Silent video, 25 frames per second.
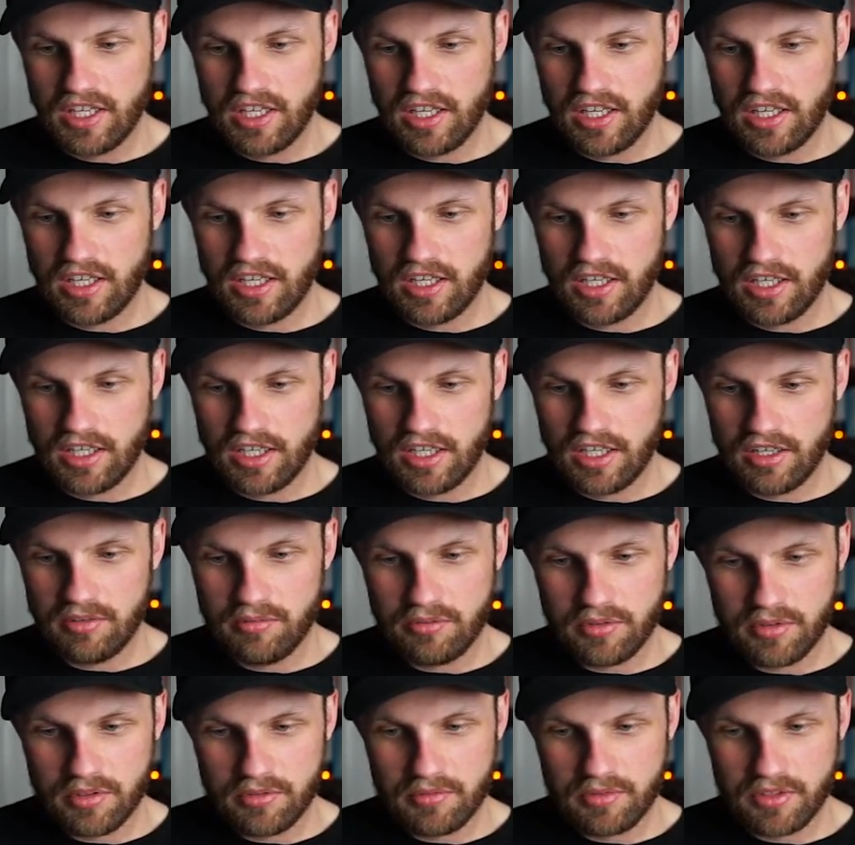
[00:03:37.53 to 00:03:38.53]
I
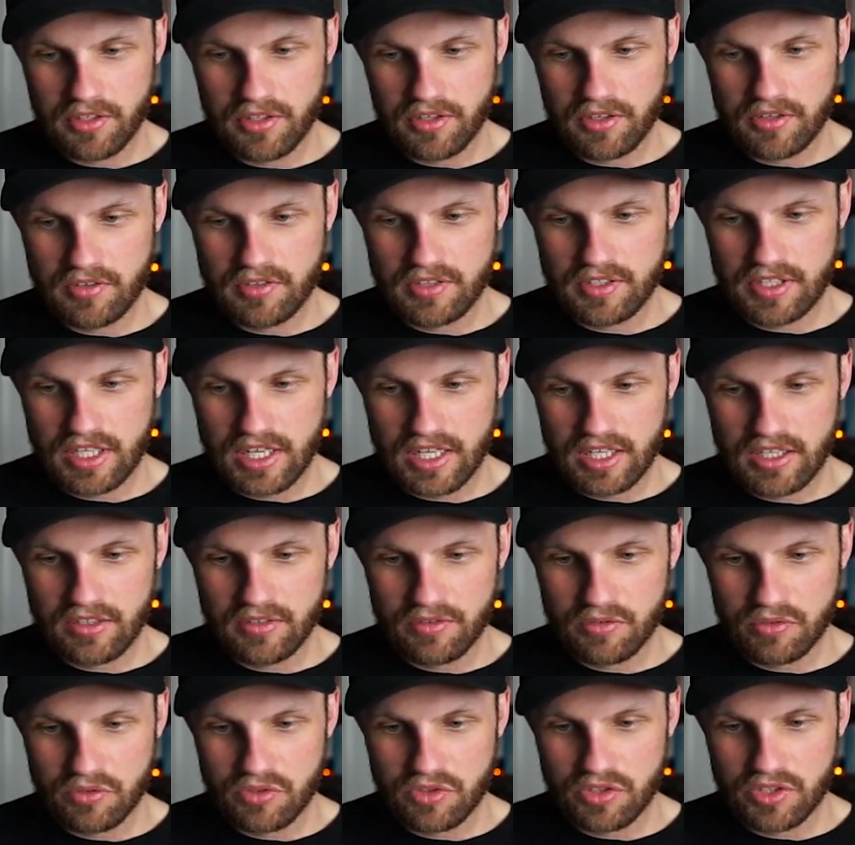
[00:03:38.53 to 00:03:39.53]
probably want to go down